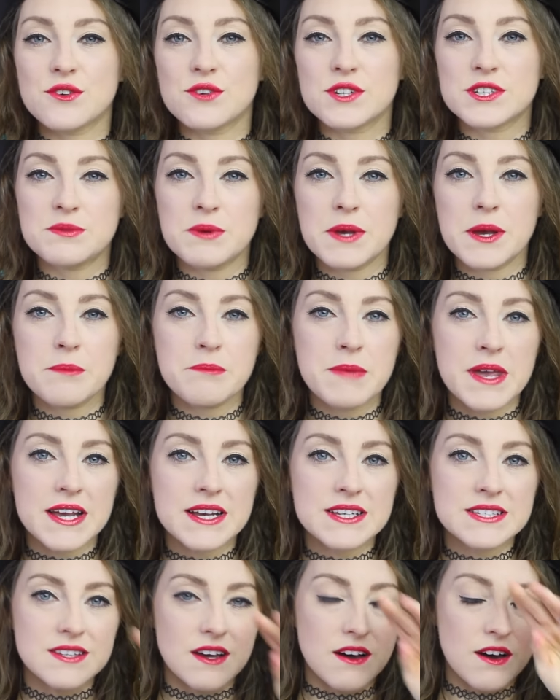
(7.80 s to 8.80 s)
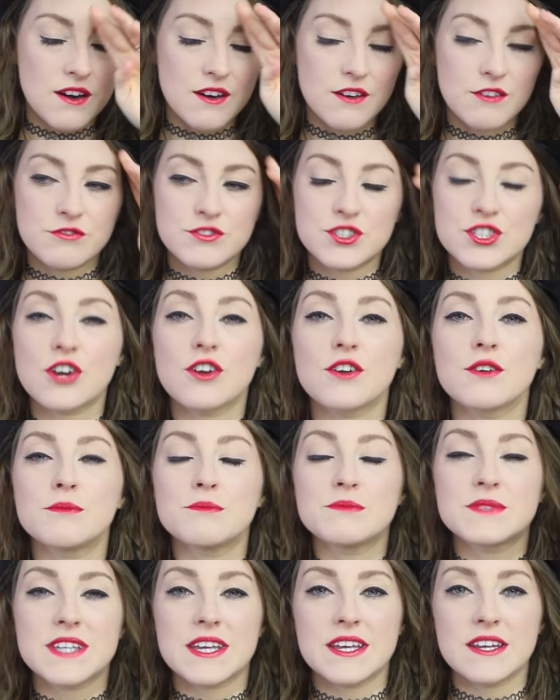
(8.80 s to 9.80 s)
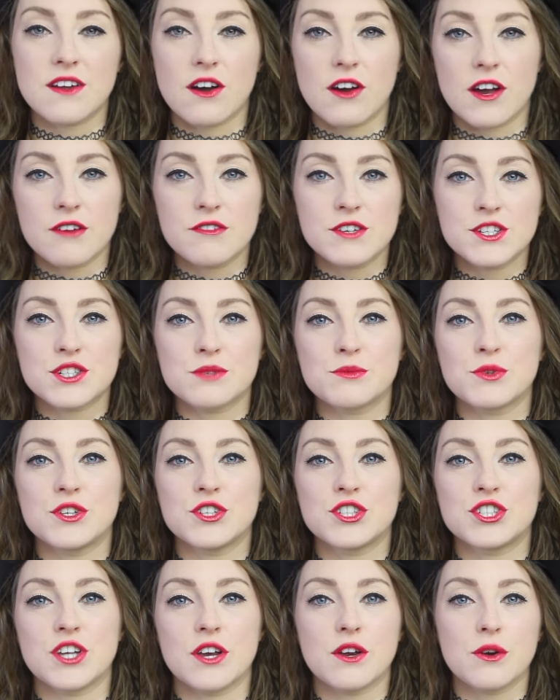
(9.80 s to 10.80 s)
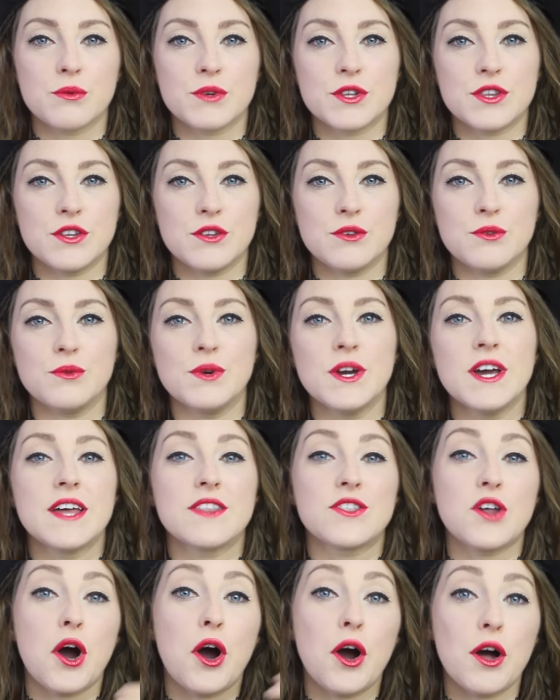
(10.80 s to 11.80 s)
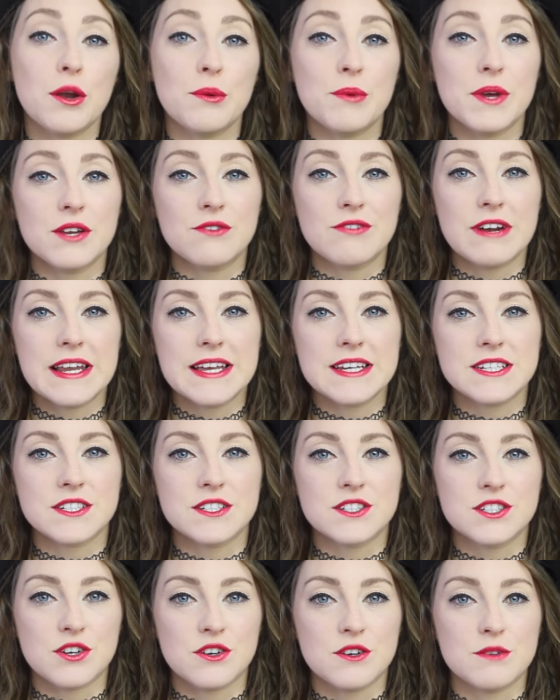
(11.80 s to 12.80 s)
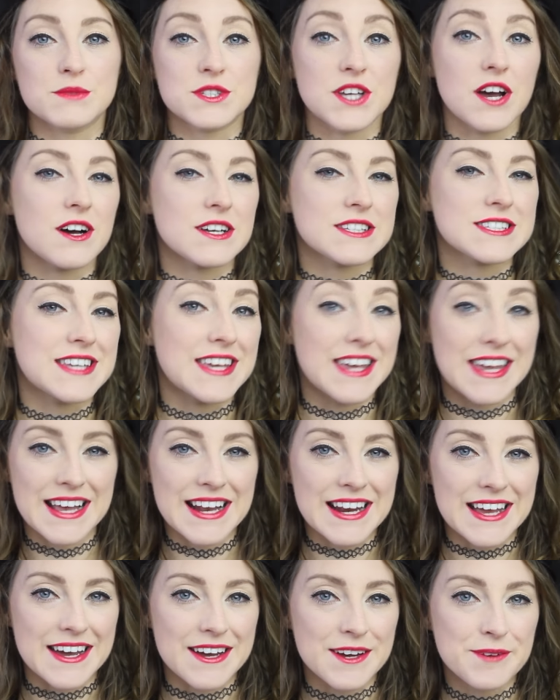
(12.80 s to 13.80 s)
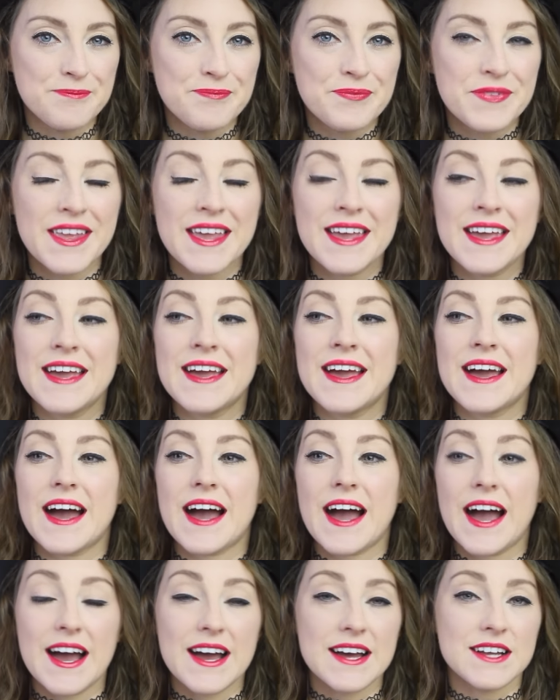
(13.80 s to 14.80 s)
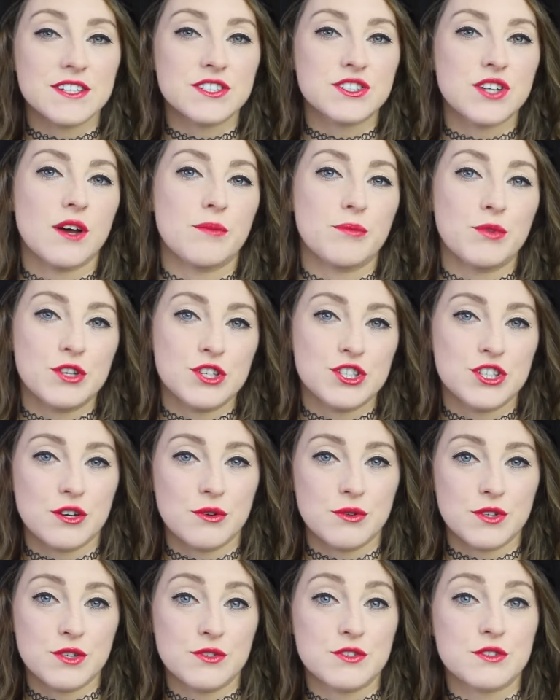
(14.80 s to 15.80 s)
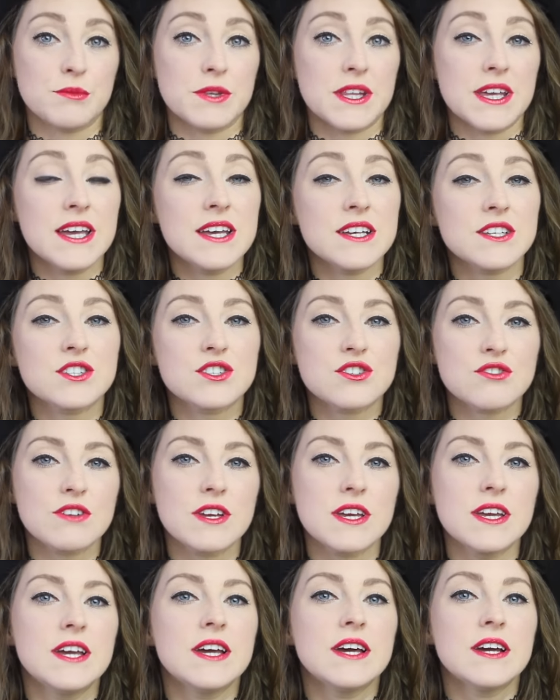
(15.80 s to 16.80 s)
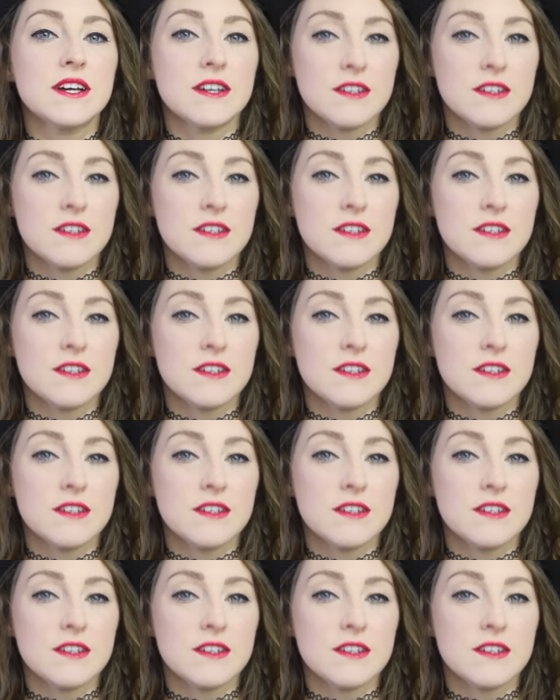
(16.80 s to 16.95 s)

going to be a mix of terms in Irish. I'm going to share with you the Halloween related terms os Gaeilge, and I'm going to share with you some of the history